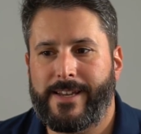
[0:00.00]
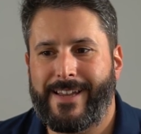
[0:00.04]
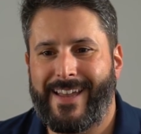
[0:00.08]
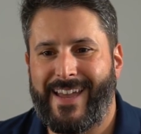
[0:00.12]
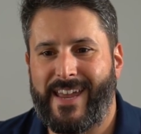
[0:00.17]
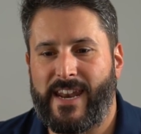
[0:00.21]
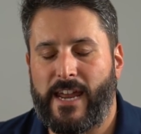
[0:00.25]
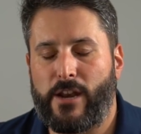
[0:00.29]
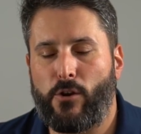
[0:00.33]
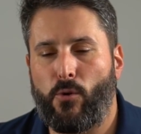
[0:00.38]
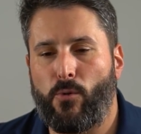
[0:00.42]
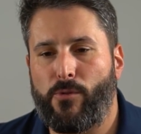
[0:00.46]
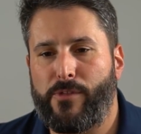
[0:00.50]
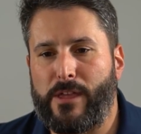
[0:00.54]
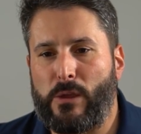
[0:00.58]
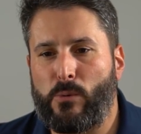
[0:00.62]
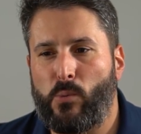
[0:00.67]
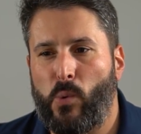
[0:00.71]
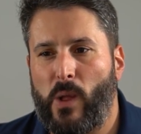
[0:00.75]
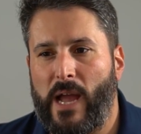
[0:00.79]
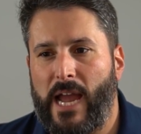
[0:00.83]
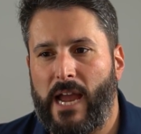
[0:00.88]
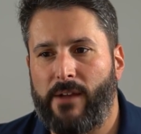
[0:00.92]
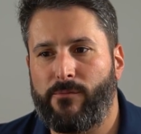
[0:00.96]
and I don't think
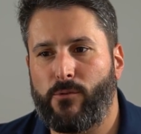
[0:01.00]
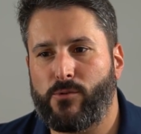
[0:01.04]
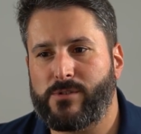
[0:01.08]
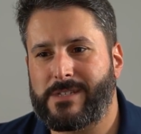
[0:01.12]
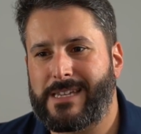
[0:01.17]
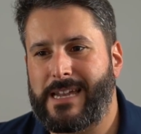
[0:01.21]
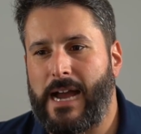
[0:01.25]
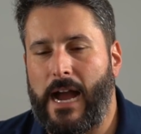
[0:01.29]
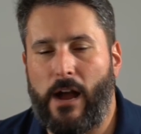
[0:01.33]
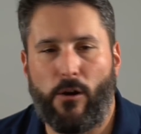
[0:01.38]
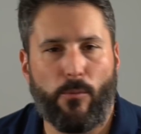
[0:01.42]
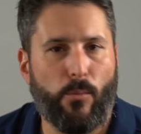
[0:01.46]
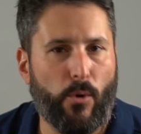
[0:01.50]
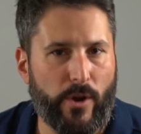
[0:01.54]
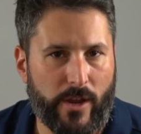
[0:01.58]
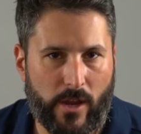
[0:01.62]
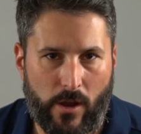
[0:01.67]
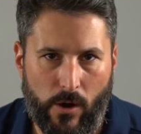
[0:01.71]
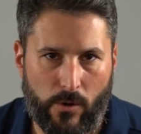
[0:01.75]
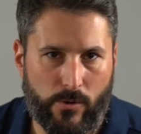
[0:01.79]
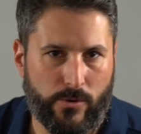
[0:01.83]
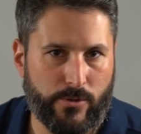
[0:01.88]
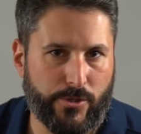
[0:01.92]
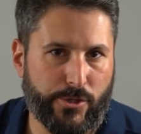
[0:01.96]
we'll have those cowboy
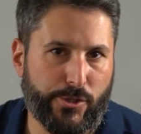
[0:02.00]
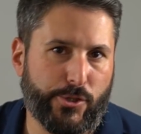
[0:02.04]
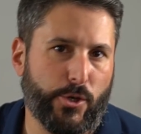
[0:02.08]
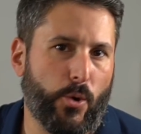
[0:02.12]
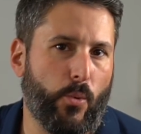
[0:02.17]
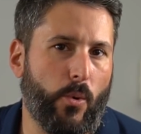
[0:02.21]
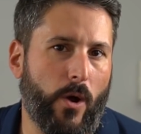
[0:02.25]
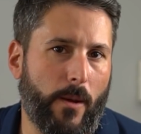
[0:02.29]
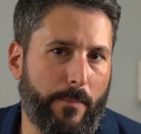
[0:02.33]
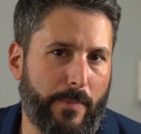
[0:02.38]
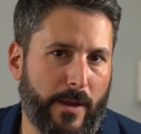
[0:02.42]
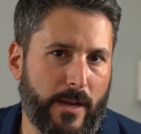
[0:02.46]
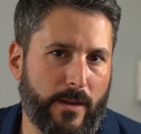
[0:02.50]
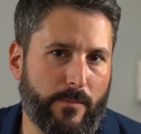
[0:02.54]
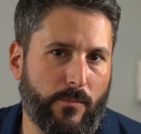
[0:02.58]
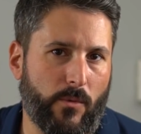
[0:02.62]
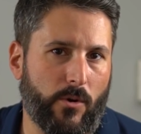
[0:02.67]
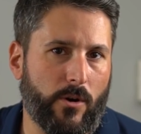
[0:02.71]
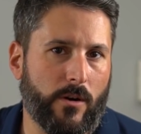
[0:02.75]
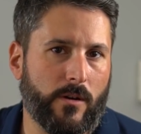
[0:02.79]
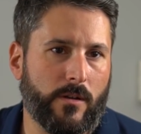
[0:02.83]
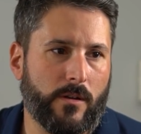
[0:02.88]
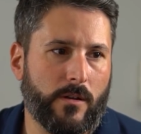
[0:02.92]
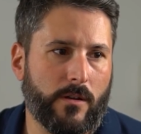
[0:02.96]
coders show up
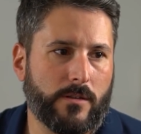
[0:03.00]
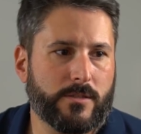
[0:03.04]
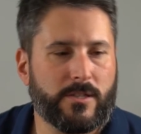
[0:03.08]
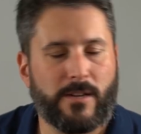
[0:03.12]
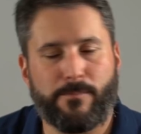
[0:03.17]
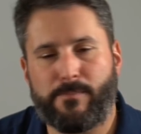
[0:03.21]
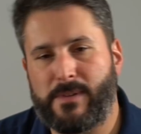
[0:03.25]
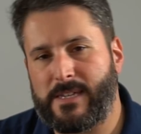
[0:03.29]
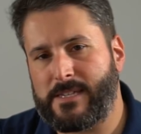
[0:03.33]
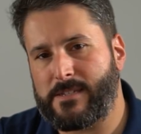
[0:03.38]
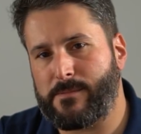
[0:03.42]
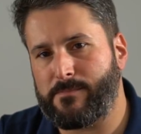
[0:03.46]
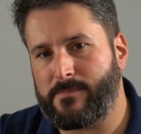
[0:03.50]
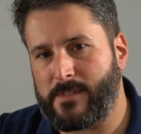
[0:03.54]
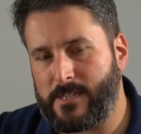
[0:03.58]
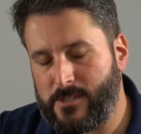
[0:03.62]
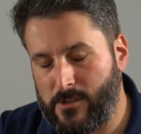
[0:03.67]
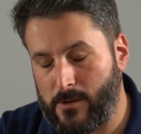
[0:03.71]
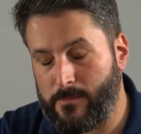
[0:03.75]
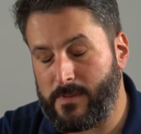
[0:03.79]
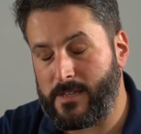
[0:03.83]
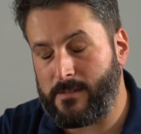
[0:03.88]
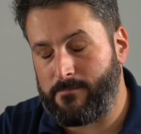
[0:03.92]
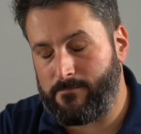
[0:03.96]
anymore. There's going
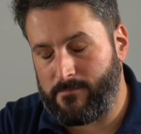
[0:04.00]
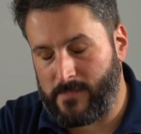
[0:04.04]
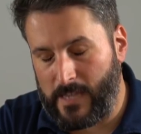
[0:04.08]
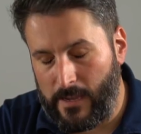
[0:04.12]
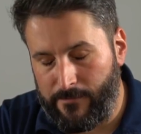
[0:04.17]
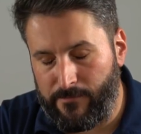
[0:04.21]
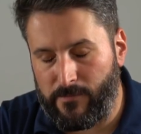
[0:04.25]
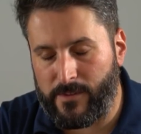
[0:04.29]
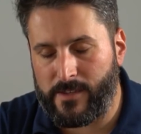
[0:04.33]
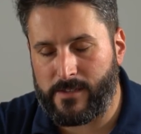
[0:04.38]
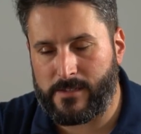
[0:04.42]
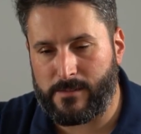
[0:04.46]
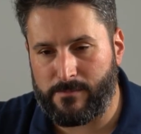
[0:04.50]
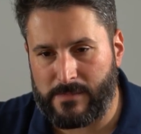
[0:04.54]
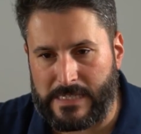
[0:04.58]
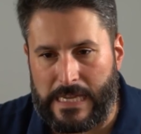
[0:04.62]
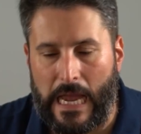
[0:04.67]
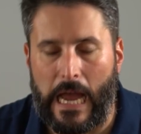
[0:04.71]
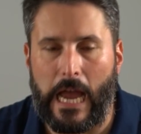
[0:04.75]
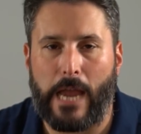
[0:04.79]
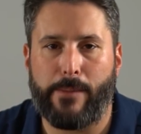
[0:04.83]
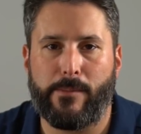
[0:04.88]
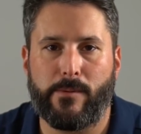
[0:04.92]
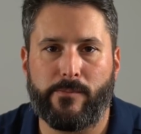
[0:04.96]
to be definitely some
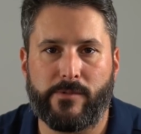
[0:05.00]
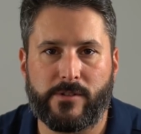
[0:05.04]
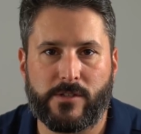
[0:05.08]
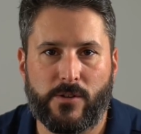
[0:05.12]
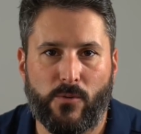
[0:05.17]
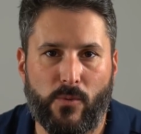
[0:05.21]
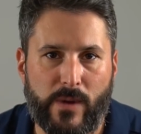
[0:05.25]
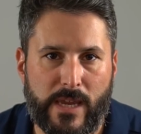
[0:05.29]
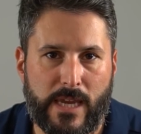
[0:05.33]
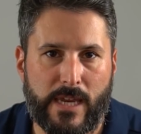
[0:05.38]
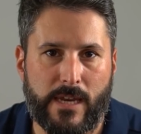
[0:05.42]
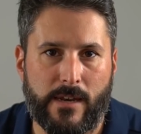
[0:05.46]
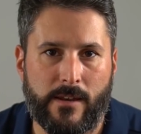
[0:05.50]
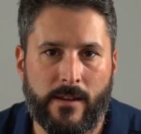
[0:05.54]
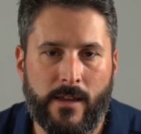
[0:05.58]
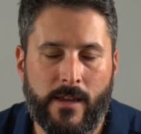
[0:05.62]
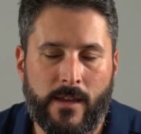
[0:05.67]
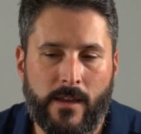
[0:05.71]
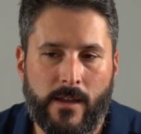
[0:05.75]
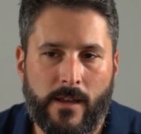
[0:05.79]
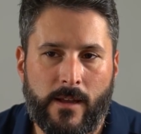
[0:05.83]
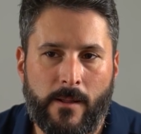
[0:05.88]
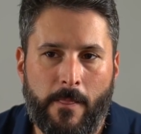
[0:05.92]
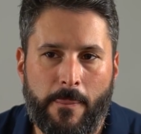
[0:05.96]
time in between,
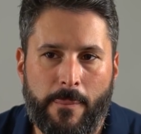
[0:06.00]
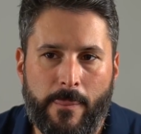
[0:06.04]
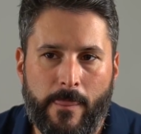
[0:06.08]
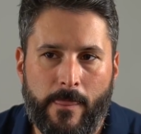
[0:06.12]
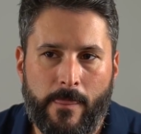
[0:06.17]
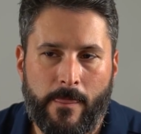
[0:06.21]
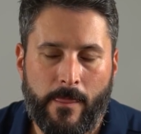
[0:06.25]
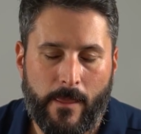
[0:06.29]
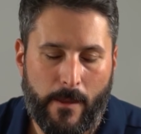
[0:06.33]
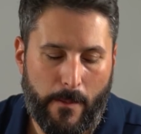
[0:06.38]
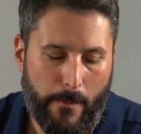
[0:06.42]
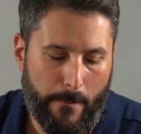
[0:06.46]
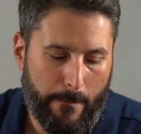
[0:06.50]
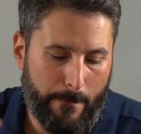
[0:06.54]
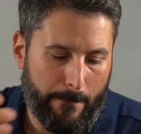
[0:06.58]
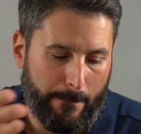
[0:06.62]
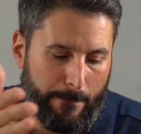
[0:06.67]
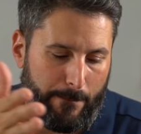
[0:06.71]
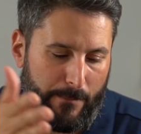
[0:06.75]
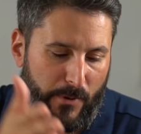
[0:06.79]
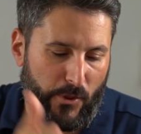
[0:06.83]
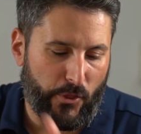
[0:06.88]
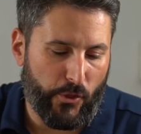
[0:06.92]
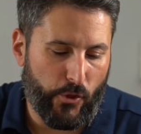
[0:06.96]

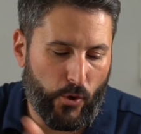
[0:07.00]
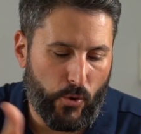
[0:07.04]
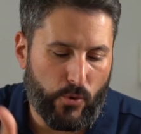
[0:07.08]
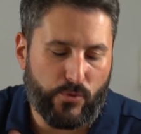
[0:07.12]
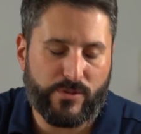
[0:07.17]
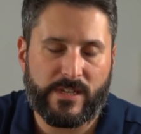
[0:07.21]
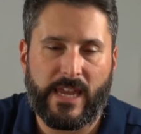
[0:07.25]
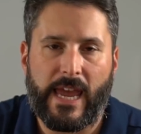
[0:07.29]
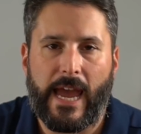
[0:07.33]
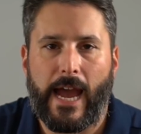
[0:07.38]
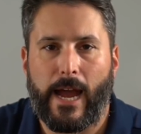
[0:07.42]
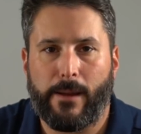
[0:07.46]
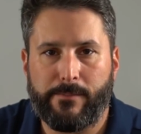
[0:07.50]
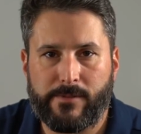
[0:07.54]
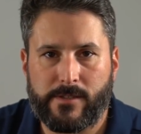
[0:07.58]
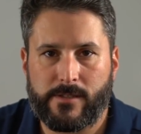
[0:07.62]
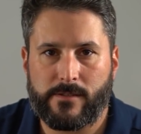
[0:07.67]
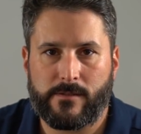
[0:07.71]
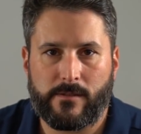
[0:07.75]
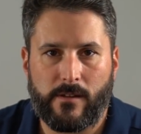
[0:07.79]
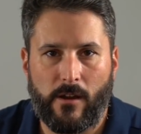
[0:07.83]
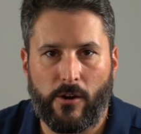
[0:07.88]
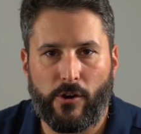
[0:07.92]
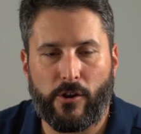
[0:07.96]
but those
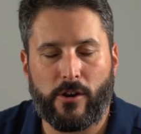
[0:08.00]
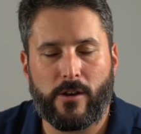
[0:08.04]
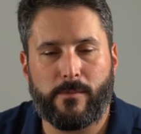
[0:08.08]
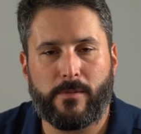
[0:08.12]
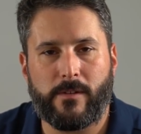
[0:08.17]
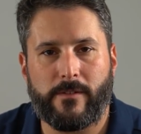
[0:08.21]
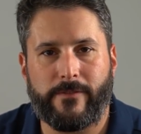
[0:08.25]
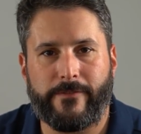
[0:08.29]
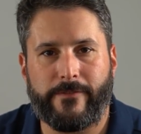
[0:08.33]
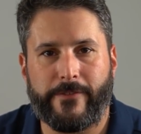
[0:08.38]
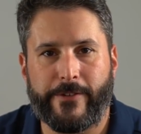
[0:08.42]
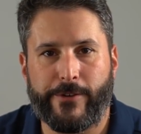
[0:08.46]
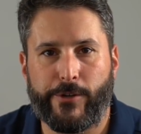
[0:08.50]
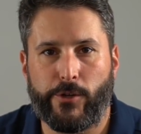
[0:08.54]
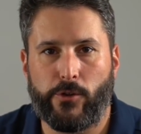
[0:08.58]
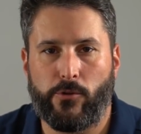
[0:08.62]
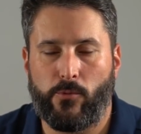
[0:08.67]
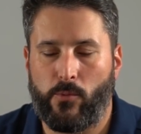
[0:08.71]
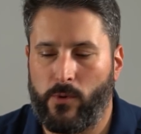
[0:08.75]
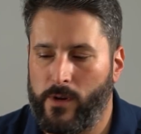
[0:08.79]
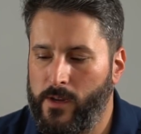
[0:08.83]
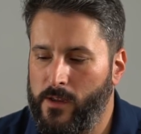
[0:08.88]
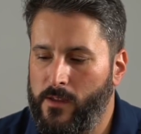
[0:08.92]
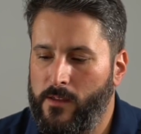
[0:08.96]
gaps are going to be filled
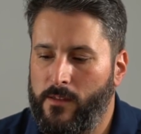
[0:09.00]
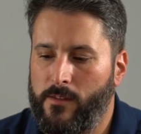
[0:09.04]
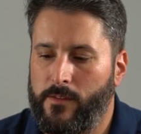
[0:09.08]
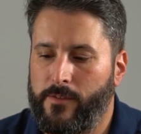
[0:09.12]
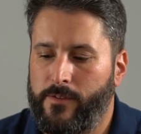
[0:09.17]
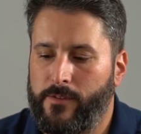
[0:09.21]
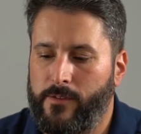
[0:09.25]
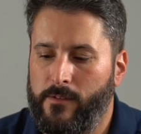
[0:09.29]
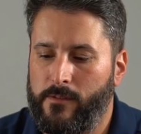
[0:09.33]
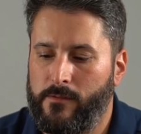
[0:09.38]
with